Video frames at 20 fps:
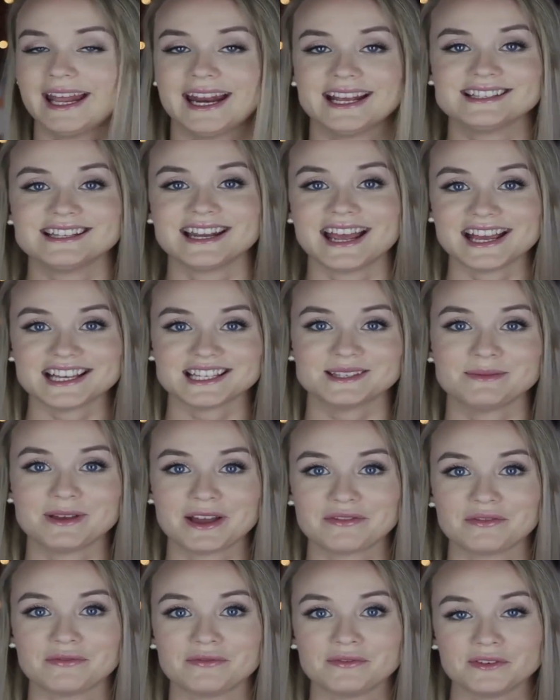has an
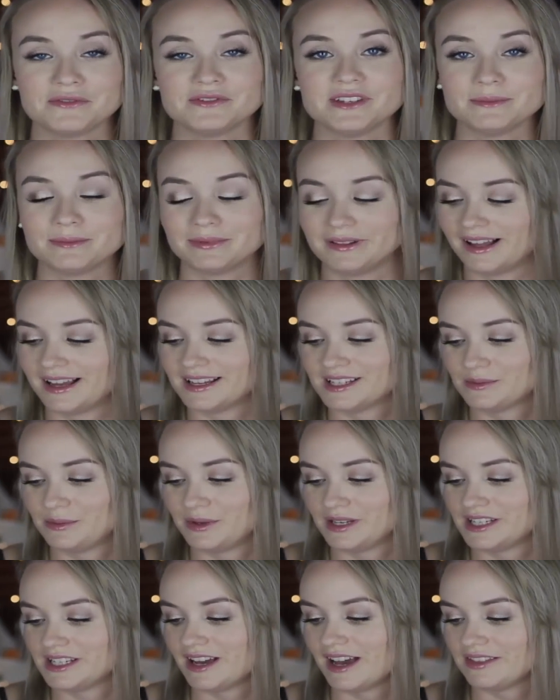SPF of 50 plus,
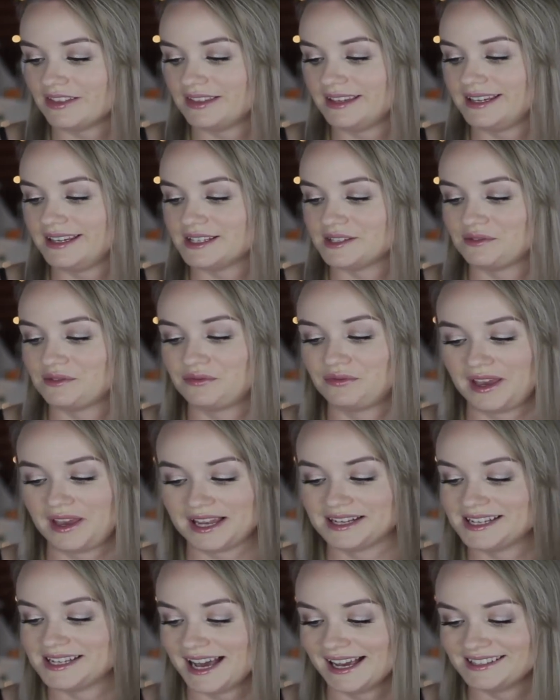which I think is
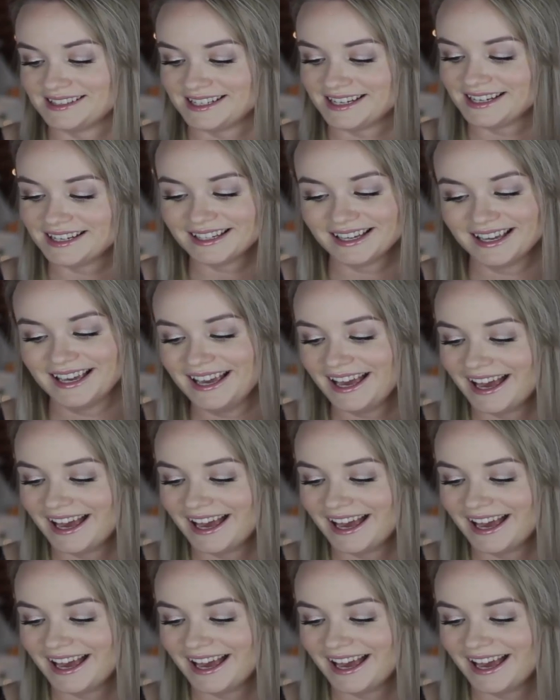fantastic.